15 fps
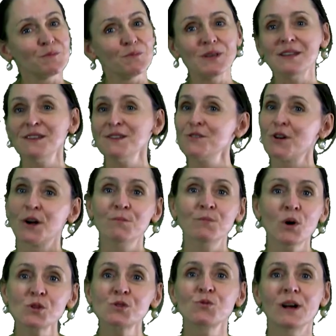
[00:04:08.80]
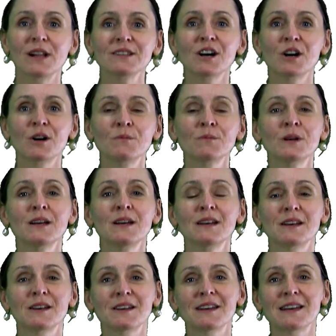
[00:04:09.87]
you are most welcome,
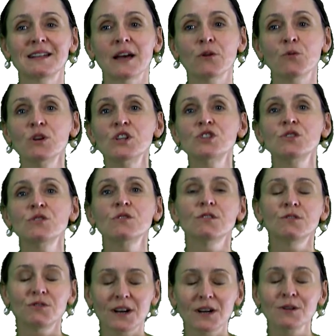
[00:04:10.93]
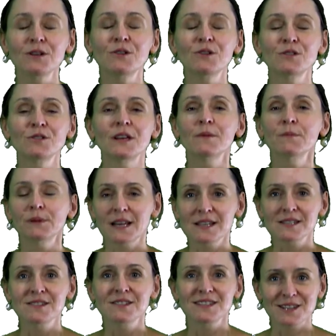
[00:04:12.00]
and I wish you a very good and
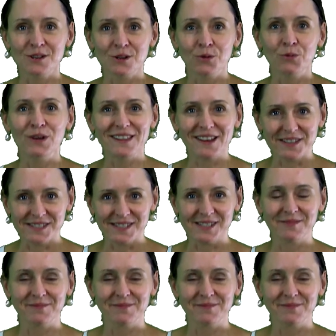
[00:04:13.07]
pleasant year with us.